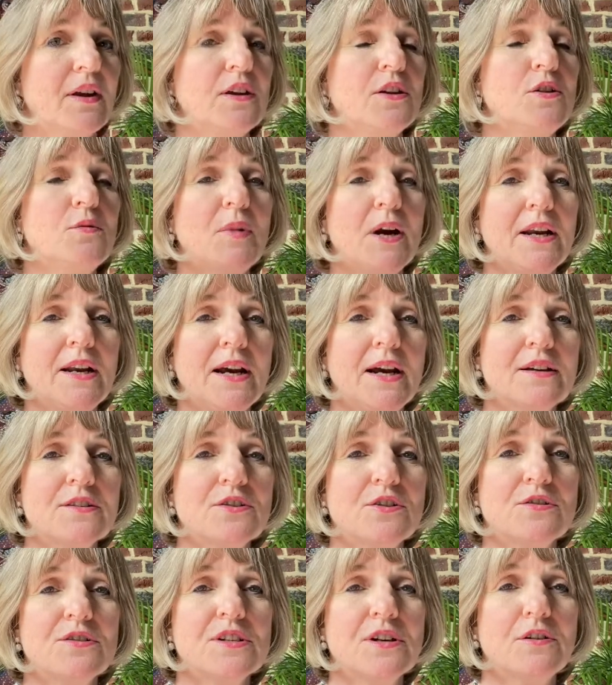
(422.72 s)
You might ask
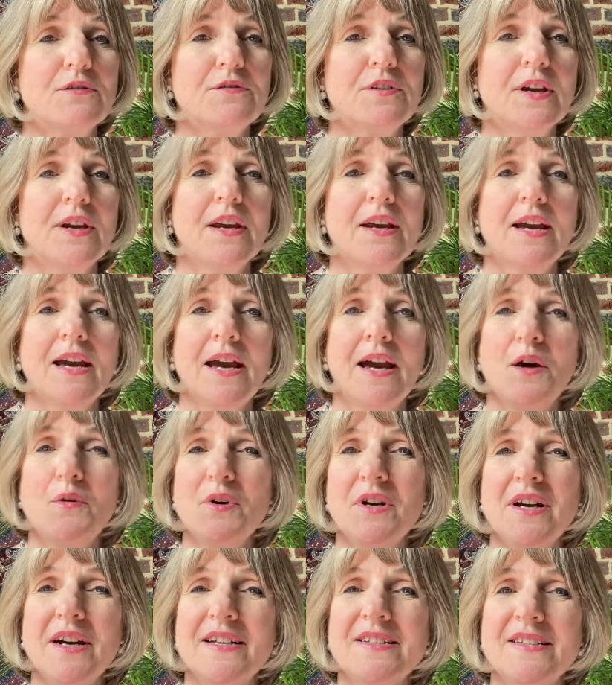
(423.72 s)
yourself, how
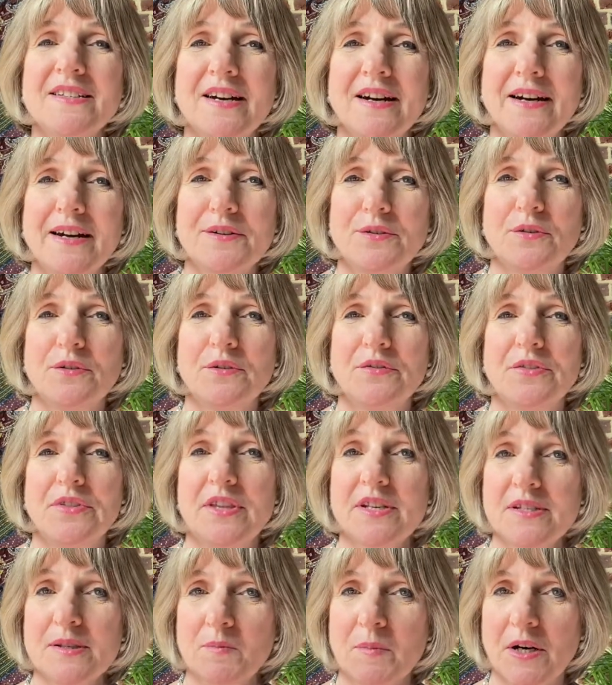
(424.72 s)
would I title
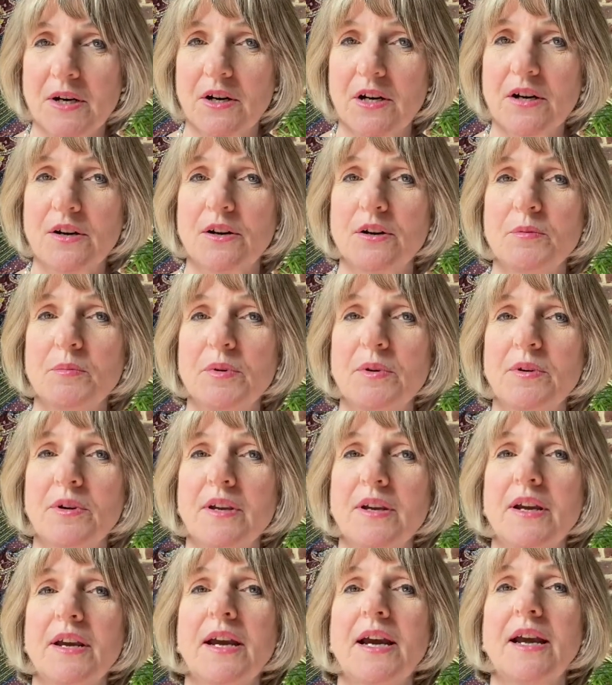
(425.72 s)
this pericope?
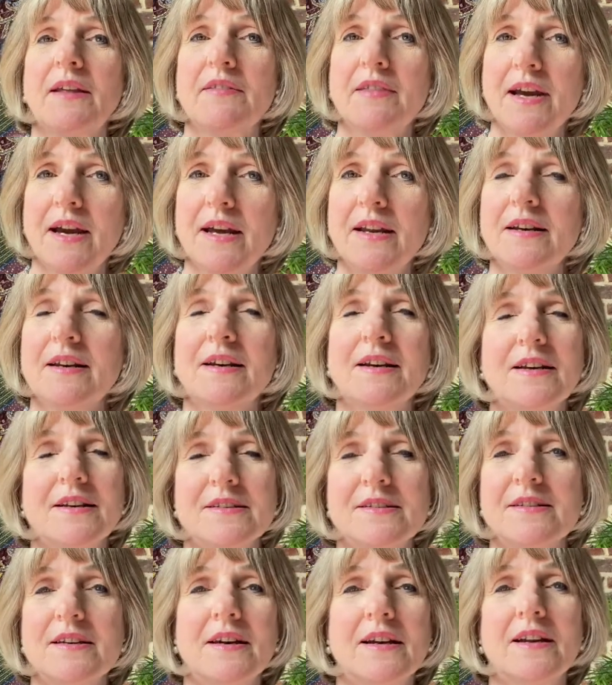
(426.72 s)
And that
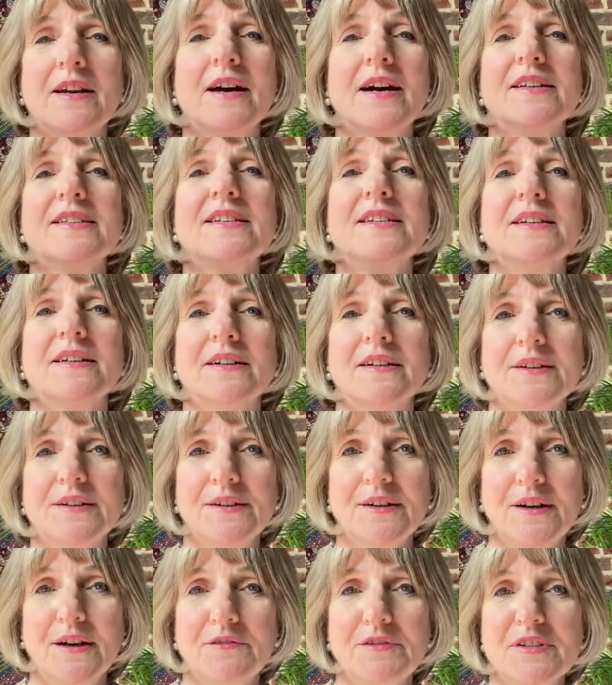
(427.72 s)
is an idea
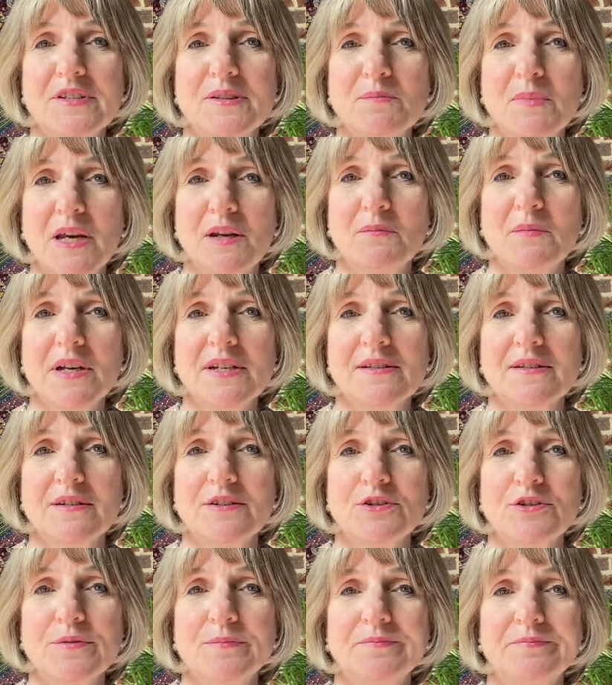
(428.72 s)
of its main
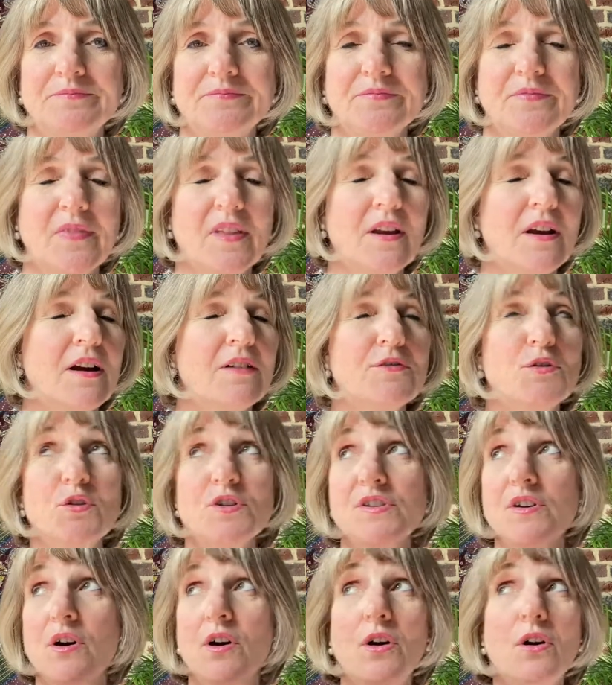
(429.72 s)
message. Of
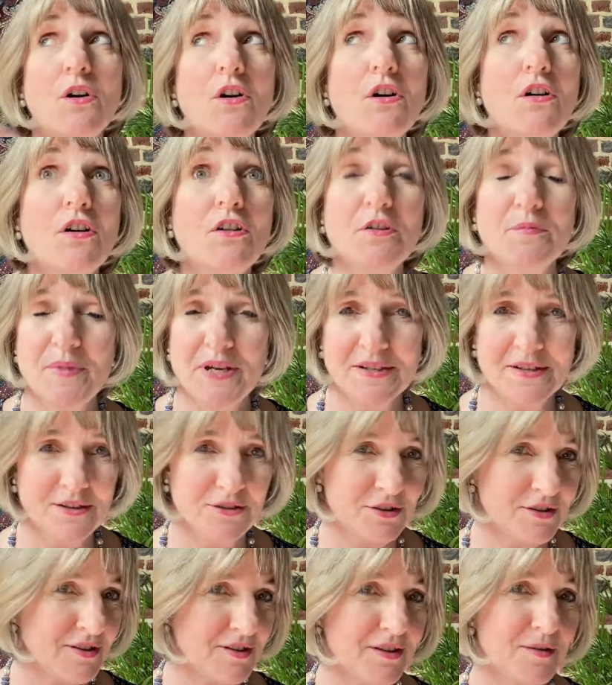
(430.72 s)
course, all the
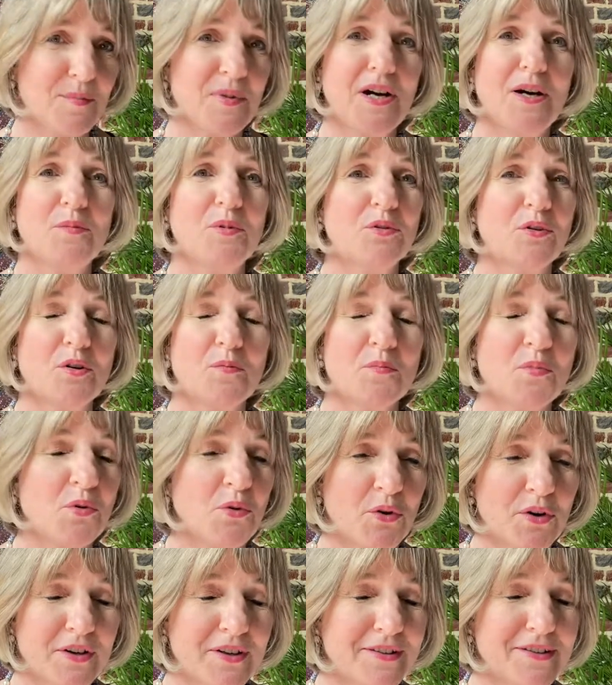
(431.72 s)
messages in the Bible are
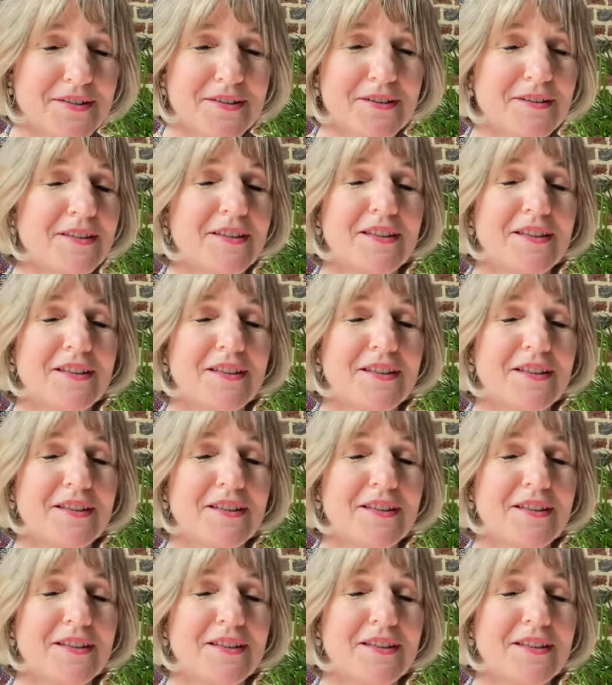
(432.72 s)
important,